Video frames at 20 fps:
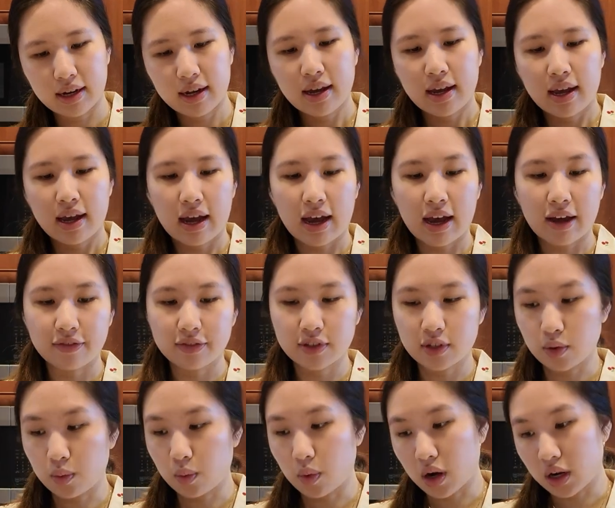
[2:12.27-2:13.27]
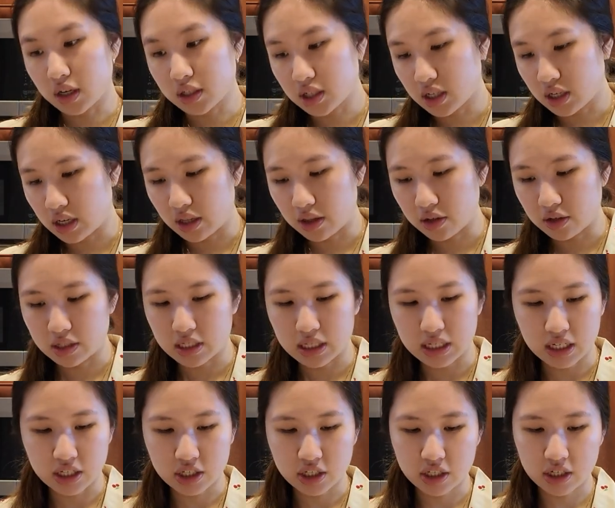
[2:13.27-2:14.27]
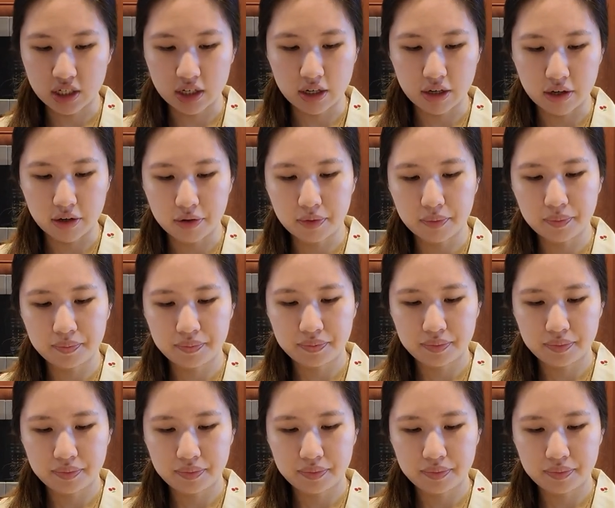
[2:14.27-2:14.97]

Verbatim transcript: and have to wash another dish, you know?